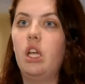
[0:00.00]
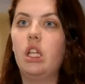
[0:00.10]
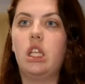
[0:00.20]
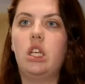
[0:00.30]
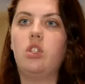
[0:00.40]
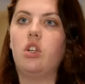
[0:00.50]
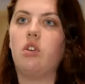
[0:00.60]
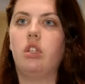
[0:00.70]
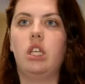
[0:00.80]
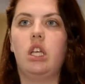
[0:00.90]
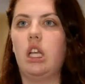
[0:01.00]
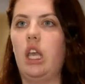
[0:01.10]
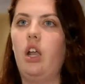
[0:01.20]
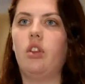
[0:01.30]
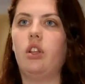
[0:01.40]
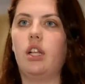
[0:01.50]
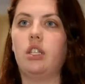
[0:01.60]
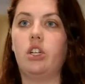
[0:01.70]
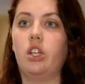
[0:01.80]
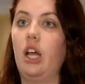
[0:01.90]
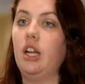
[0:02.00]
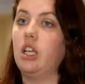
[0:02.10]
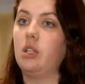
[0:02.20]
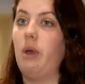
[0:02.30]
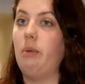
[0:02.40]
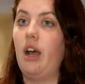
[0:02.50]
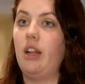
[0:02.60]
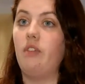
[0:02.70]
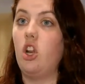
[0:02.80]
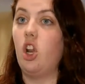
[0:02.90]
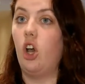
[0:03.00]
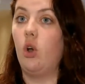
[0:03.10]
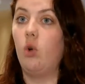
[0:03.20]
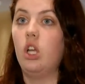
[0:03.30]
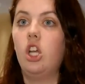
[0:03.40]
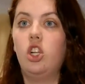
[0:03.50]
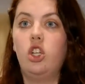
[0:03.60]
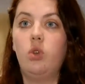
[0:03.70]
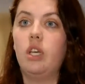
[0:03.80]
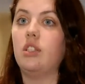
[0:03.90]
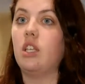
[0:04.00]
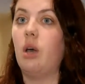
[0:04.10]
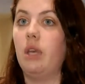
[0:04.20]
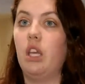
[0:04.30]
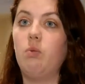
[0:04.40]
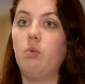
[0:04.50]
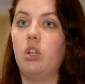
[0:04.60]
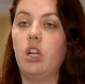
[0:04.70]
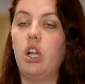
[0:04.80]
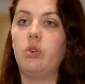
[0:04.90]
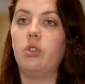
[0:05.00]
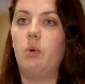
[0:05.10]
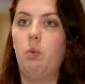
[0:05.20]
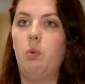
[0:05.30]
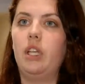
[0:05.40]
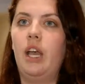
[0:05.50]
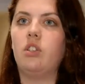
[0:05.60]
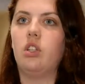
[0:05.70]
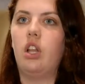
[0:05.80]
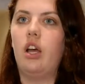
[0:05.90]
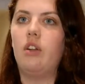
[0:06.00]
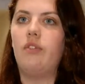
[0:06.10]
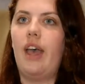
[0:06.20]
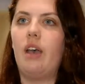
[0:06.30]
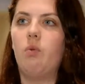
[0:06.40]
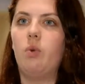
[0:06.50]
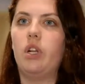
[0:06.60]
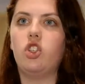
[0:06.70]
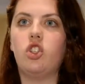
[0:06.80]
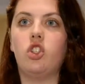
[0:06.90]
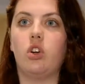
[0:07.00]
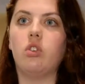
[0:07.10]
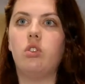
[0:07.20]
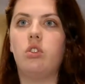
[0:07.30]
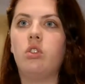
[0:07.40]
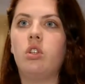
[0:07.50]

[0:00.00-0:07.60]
the kids aren't really going to care that that's there. A lot of kids maybe not even know. New kids coming in wouldn't know, so it would catch a lot of that when it starts.